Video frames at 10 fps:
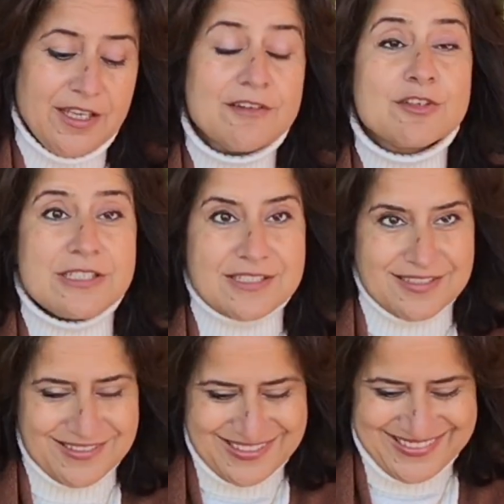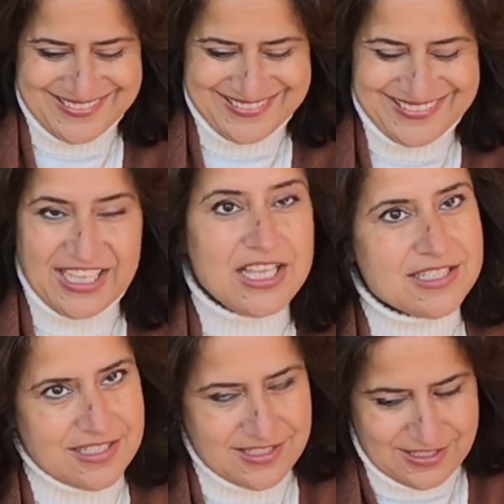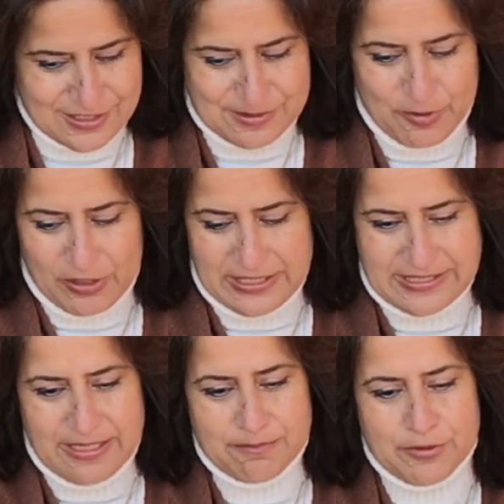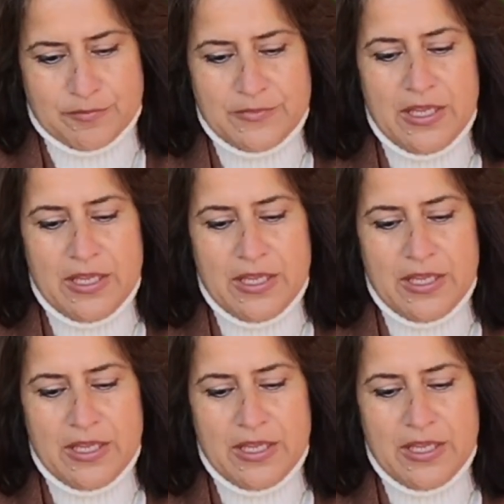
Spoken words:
For instance, just a small example,